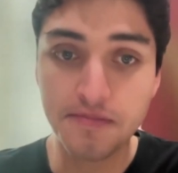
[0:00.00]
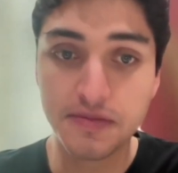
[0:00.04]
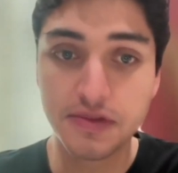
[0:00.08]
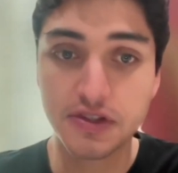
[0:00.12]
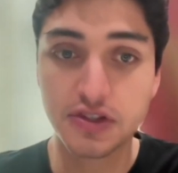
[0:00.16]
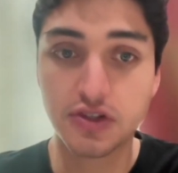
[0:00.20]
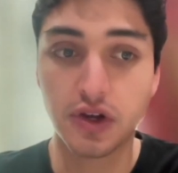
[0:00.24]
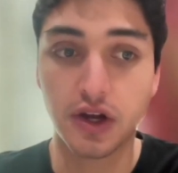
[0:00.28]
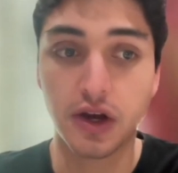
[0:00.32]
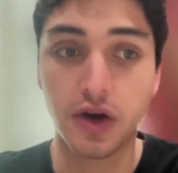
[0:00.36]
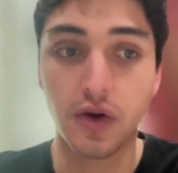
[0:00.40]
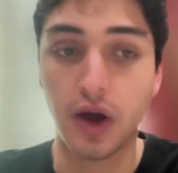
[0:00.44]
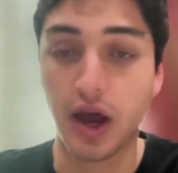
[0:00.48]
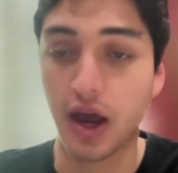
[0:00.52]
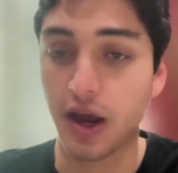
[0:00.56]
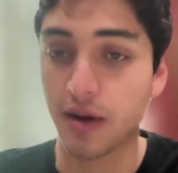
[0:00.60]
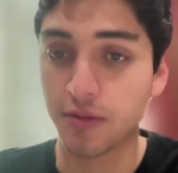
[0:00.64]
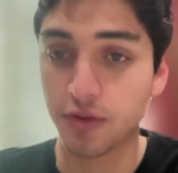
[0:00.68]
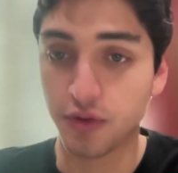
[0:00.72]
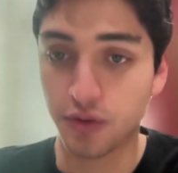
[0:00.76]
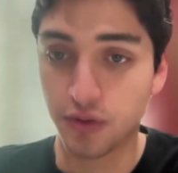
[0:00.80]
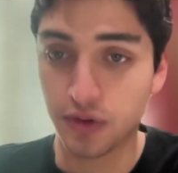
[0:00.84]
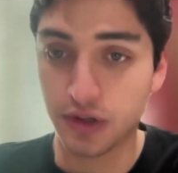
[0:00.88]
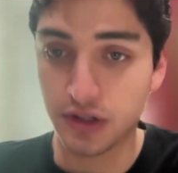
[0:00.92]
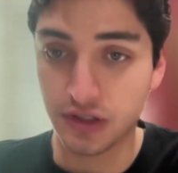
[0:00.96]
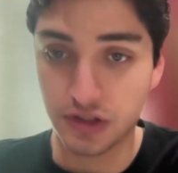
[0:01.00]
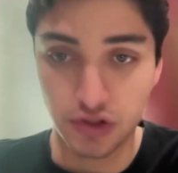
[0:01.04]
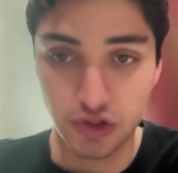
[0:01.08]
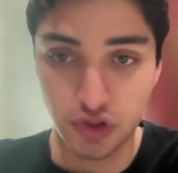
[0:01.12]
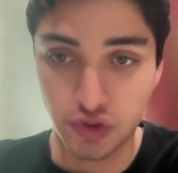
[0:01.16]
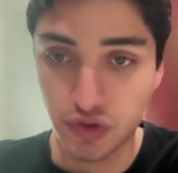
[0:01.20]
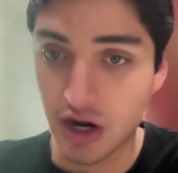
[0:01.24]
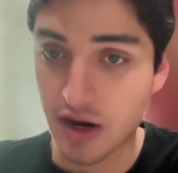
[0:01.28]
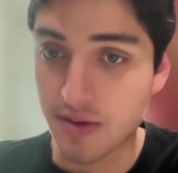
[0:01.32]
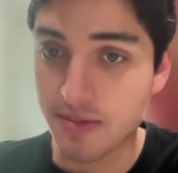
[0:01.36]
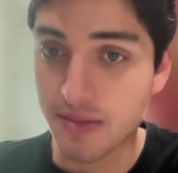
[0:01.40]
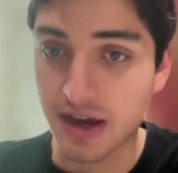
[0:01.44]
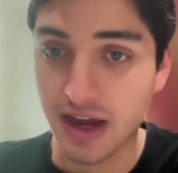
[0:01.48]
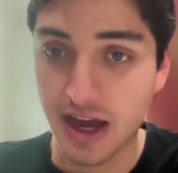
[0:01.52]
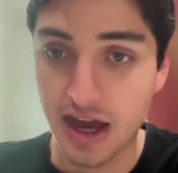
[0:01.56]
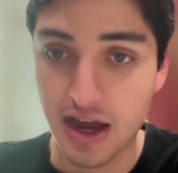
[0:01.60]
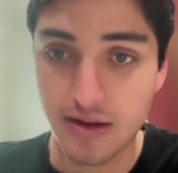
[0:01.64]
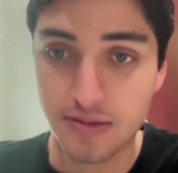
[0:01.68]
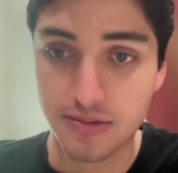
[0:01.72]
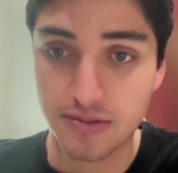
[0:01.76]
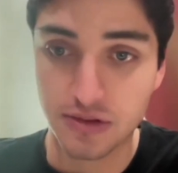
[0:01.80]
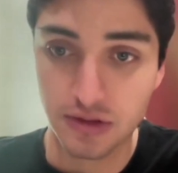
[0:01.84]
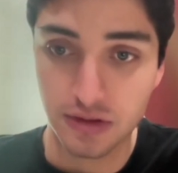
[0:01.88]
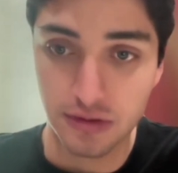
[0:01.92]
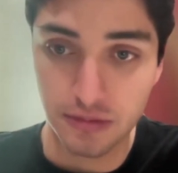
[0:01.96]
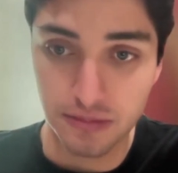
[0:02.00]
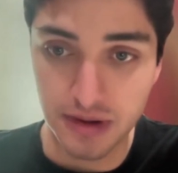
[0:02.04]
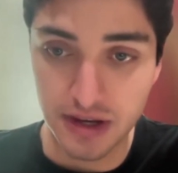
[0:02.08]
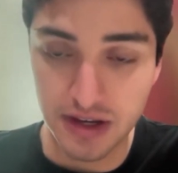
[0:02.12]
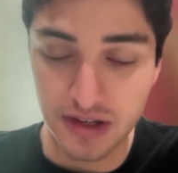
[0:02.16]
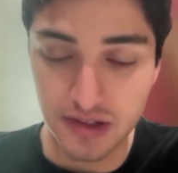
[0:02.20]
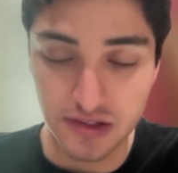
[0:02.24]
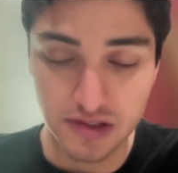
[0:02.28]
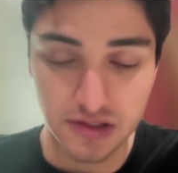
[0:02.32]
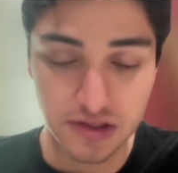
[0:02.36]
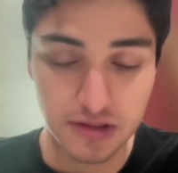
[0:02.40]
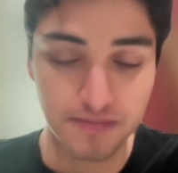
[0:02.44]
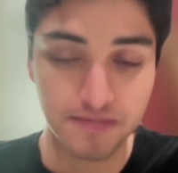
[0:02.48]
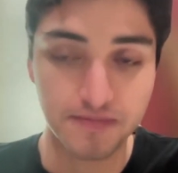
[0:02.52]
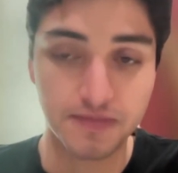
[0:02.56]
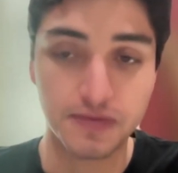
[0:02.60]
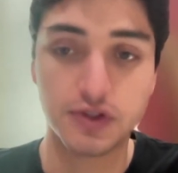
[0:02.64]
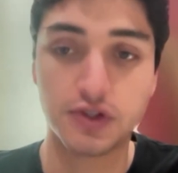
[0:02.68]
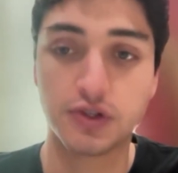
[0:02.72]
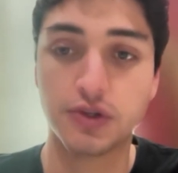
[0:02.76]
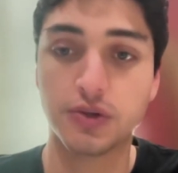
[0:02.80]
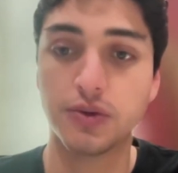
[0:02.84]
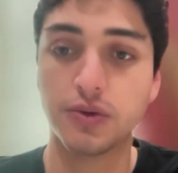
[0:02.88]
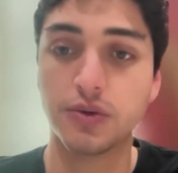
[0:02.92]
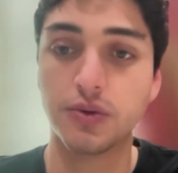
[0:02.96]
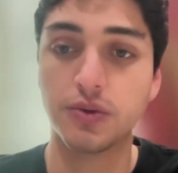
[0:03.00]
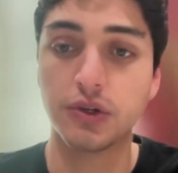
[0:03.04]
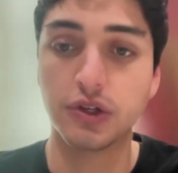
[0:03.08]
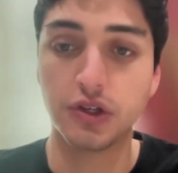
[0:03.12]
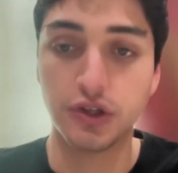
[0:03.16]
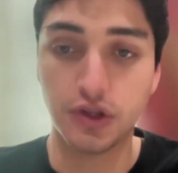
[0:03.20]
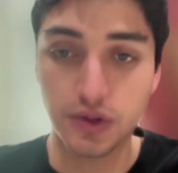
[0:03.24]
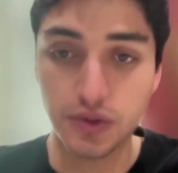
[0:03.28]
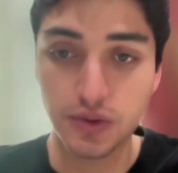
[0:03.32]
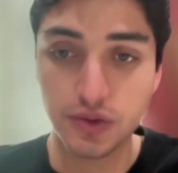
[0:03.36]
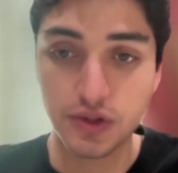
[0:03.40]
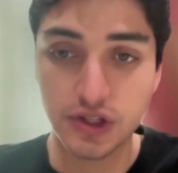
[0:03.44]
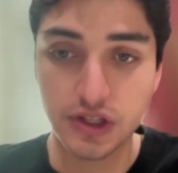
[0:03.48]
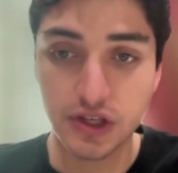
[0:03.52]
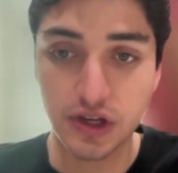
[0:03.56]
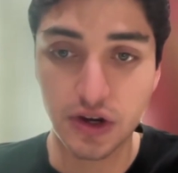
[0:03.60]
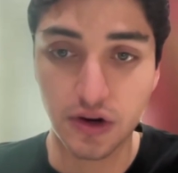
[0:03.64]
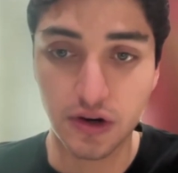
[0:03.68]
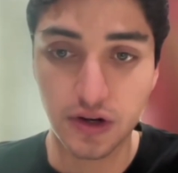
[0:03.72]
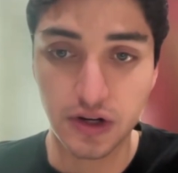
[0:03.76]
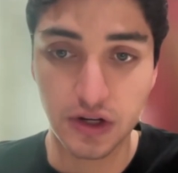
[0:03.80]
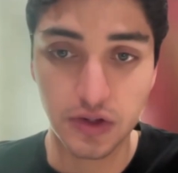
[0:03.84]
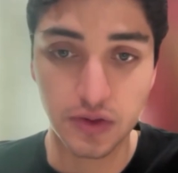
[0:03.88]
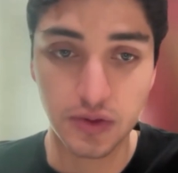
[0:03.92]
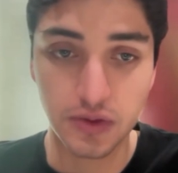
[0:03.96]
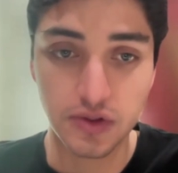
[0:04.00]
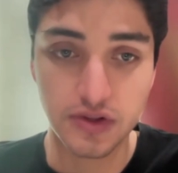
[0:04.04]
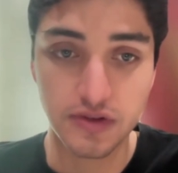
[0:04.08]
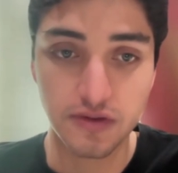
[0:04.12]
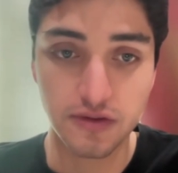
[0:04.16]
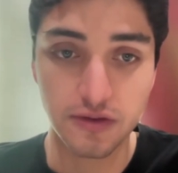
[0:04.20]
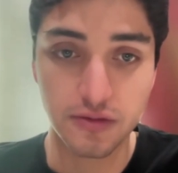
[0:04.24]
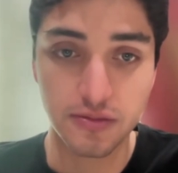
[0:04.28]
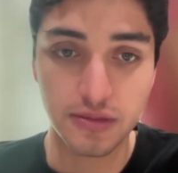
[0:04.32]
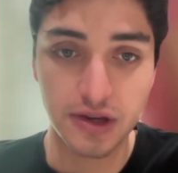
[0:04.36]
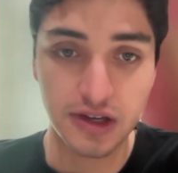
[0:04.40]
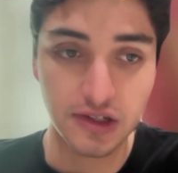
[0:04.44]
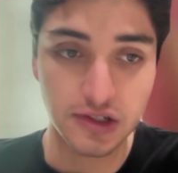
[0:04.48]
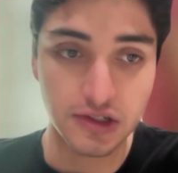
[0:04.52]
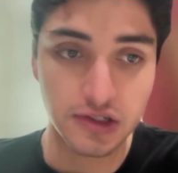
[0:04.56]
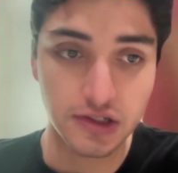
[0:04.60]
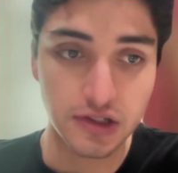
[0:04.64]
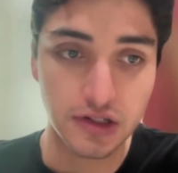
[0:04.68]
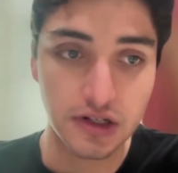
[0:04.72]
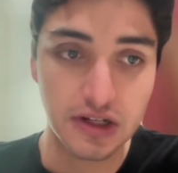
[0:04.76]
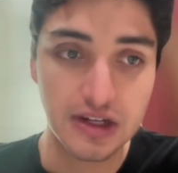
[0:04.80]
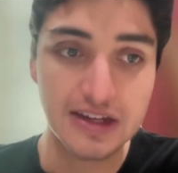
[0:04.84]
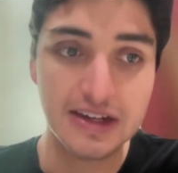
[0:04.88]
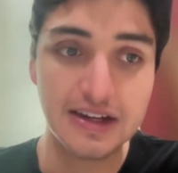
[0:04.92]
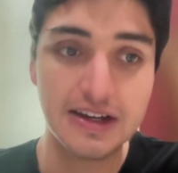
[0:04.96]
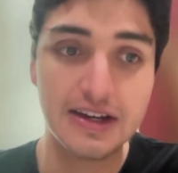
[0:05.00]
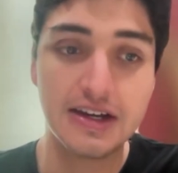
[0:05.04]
So, I'm going to try my absolute best to use the article's information,